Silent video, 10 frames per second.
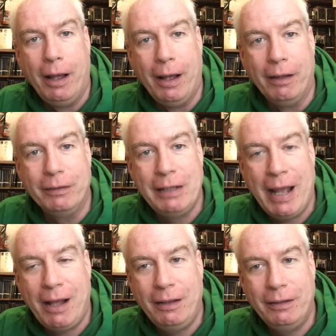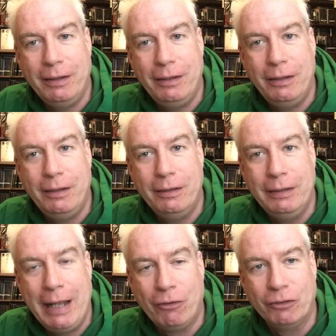Uh, Cal
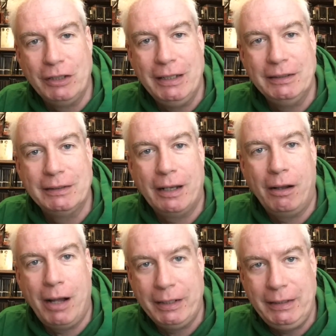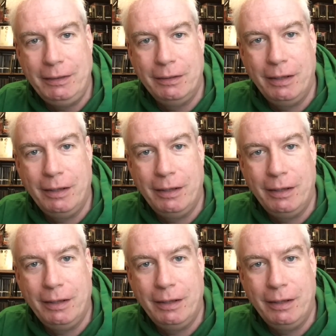Leandros is a hottie,